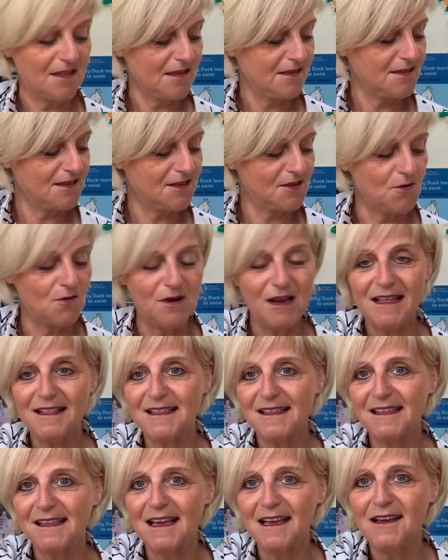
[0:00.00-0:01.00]
So let's
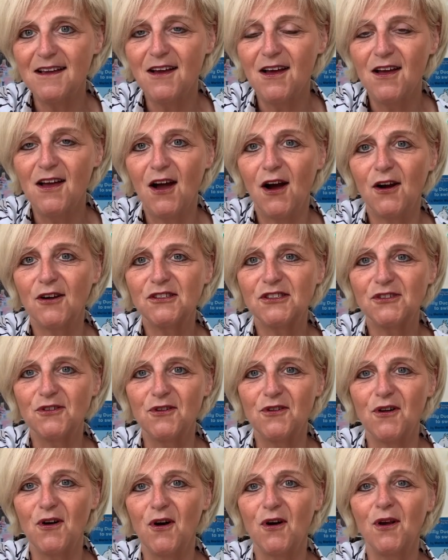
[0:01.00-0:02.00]
sing our
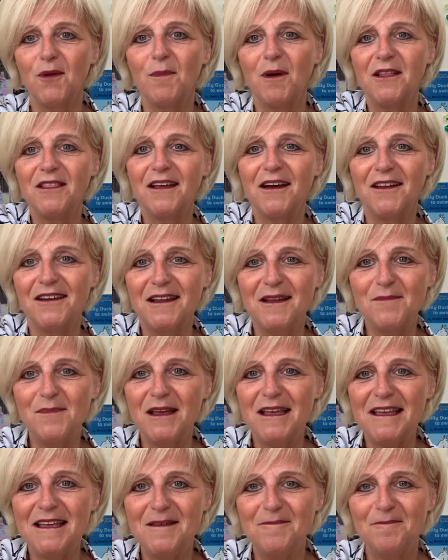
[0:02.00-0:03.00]
song all about the
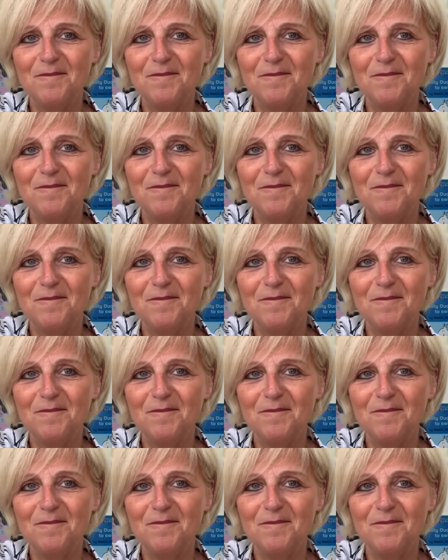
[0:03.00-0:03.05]
honeybee.